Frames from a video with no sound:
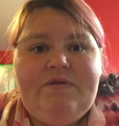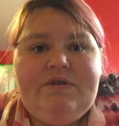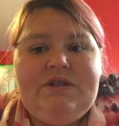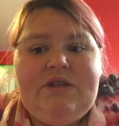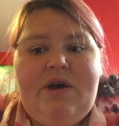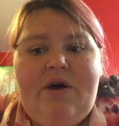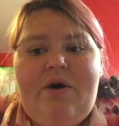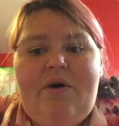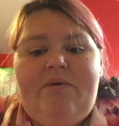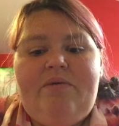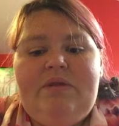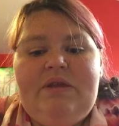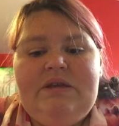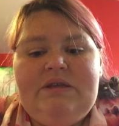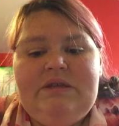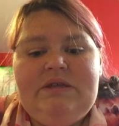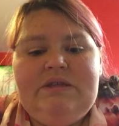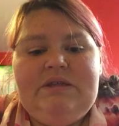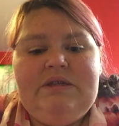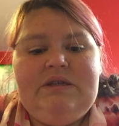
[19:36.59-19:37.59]
So
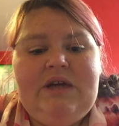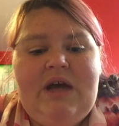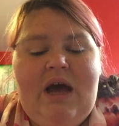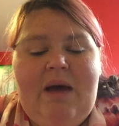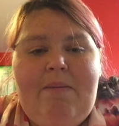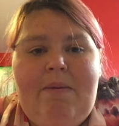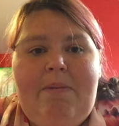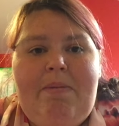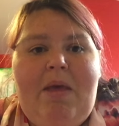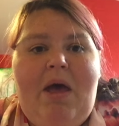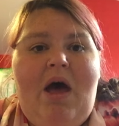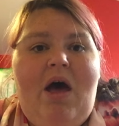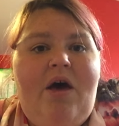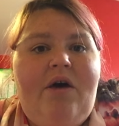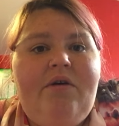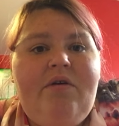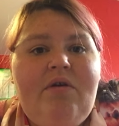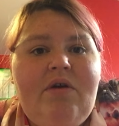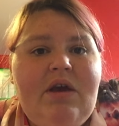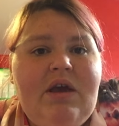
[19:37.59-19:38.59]
this is the time I'm not
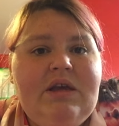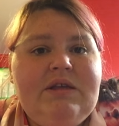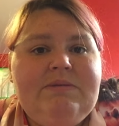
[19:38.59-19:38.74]
hungry